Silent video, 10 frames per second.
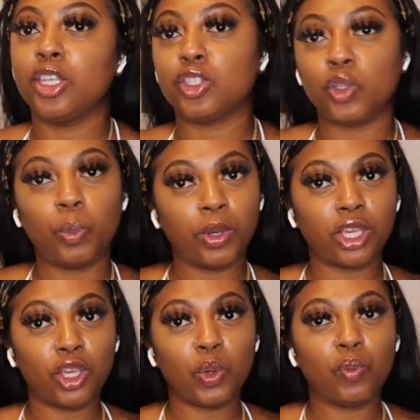Super
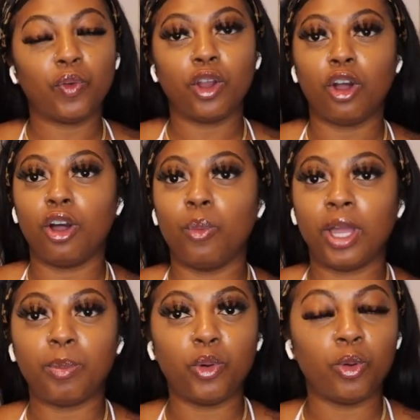cute for an
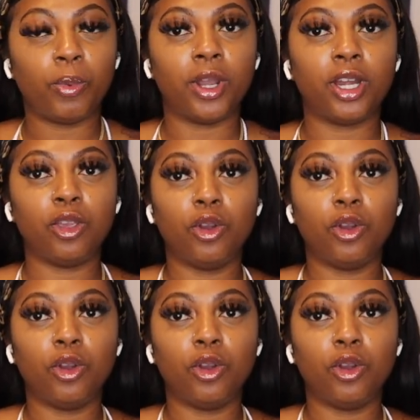all-white pool party.